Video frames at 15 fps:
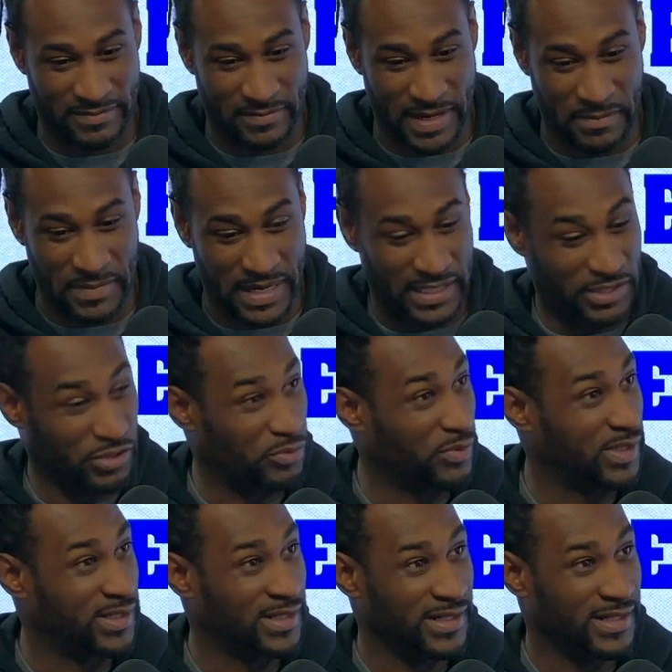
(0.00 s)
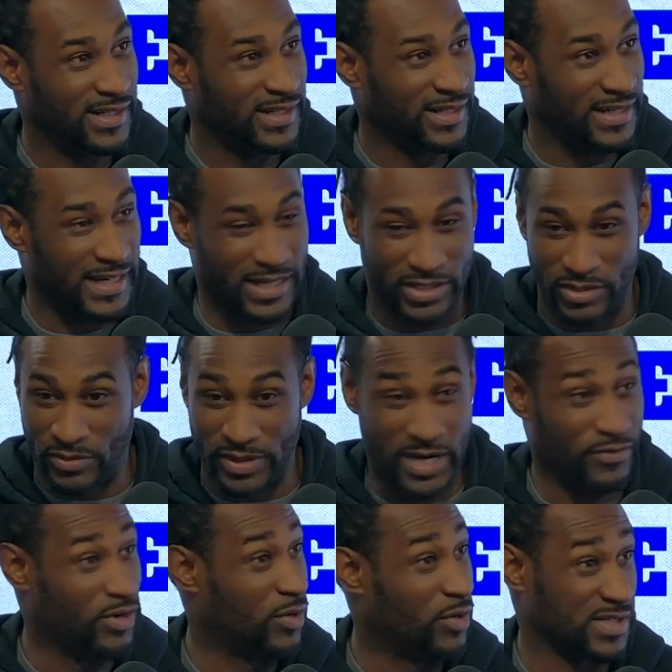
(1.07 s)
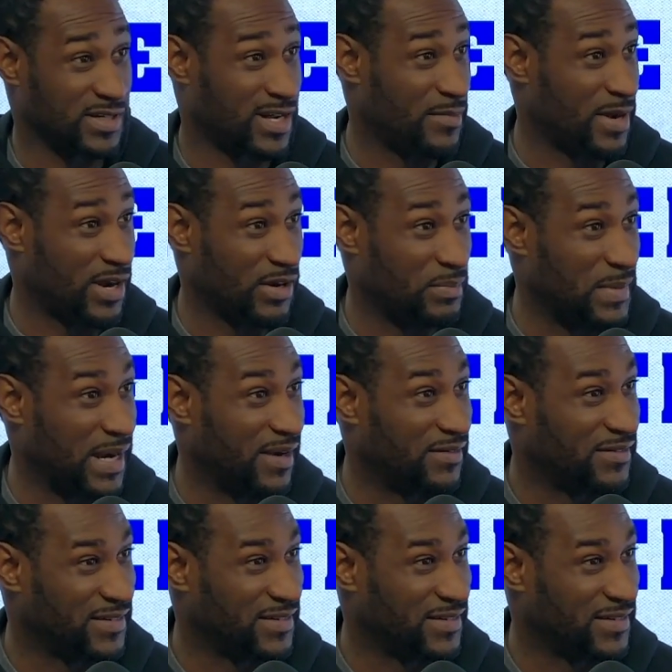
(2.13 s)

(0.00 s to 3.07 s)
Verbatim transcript: My my little one. You don't never know what's gonna come out her mouth.